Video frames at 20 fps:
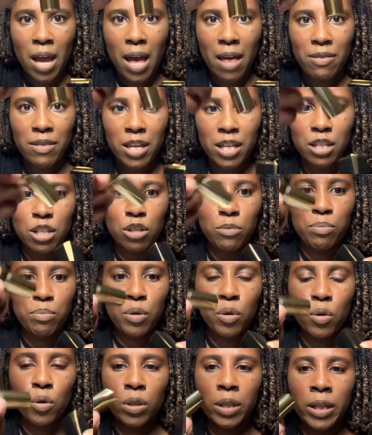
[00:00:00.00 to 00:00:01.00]
and then you
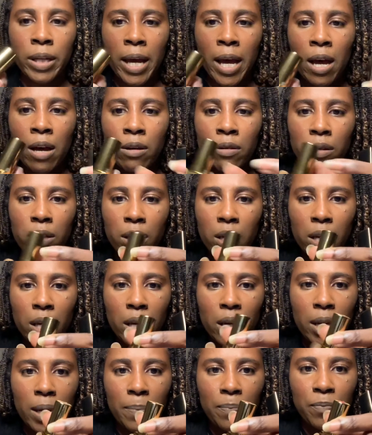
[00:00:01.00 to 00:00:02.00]
pull it out.
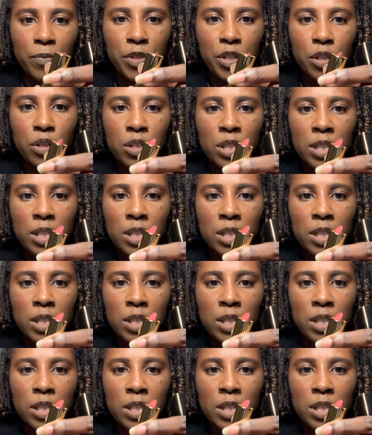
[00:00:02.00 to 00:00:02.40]
It's a little